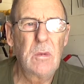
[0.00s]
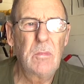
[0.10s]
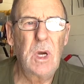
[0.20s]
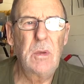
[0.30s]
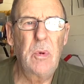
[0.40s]

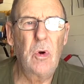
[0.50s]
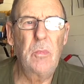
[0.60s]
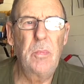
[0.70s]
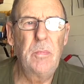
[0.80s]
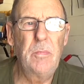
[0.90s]
made by
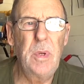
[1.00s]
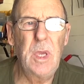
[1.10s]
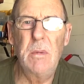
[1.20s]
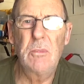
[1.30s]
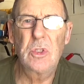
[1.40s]

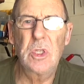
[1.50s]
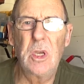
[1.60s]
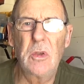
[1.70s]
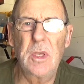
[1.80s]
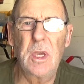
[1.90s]

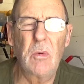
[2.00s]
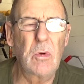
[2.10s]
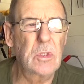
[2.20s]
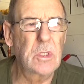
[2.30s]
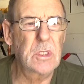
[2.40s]
BMC, I think it
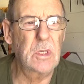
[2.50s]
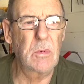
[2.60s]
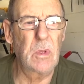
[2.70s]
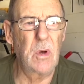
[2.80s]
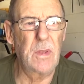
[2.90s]
was,
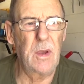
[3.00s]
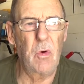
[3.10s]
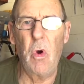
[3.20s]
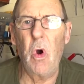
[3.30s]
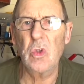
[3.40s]
someone like that,
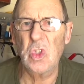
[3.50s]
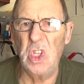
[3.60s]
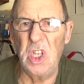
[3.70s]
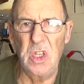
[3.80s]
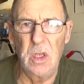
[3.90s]
or
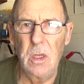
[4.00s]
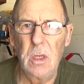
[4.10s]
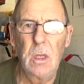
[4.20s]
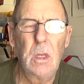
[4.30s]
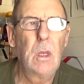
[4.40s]
Austin.
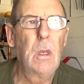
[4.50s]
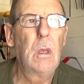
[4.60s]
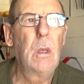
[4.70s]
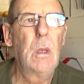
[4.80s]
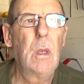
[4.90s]

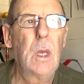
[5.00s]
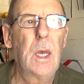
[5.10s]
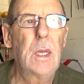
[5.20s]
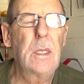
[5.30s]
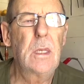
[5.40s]

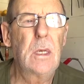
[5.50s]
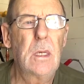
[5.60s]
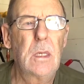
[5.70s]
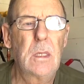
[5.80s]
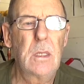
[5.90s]
And
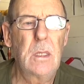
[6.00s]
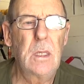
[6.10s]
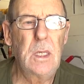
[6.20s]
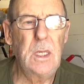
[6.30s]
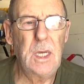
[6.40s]

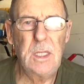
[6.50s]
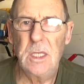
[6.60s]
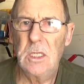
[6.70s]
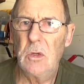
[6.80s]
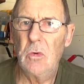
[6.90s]
he had
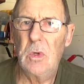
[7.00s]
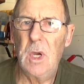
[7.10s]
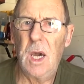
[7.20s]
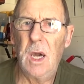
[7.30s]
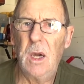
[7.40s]
this little
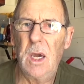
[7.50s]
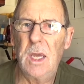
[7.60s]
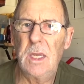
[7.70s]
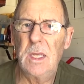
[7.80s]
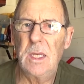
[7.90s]
car,
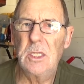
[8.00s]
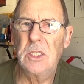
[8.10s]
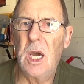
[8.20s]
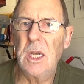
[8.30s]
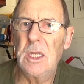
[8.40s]
and he
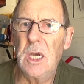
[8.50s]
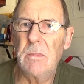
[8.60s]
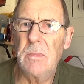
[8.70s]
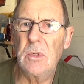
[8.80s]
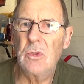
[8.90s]
started up
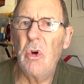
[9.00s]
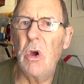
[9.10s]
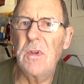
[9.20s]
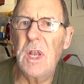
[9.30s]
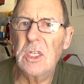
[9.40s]

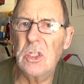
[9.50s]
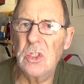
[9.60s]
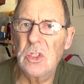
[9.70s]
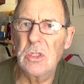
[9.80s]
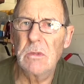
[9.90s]
driving
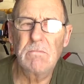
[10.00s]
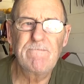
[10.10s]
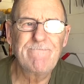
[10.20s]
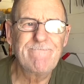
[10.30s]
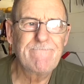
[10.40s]
lessons.
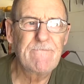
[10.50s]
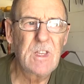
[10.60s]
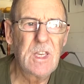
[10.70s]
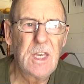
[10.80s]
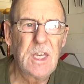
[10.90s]

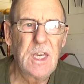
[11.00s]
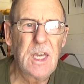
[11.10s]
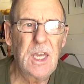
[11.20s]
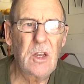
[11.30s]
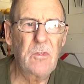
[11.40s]

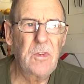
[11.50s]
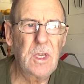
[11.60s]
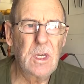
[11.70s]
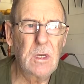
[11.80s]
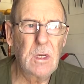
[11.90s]
And I think,
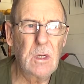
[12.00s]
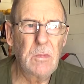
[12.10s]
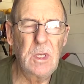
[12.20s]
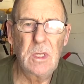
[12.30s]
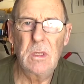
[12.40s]
I
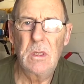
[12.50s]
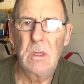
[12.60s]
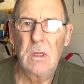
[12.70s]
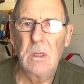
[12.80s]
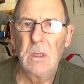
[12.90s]
mean,
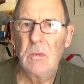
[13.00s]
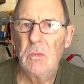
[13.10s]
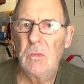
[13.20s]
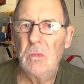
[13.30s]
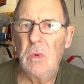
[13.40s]

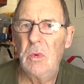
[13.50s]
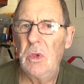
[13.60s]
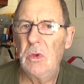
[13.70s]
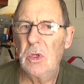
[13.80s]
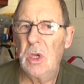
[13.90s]
when we
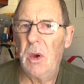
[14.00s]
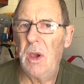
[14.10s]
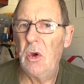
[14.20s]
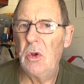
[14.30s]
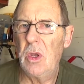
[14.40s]
used to go
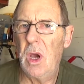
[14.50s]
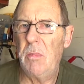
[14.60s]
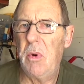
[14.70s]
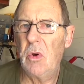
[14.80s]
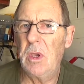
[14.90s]
out earning our
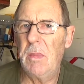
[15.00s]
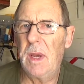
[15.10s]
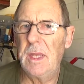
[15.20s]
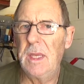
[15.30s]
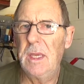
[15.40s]
pocket
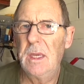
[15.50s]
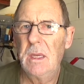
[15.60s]
money,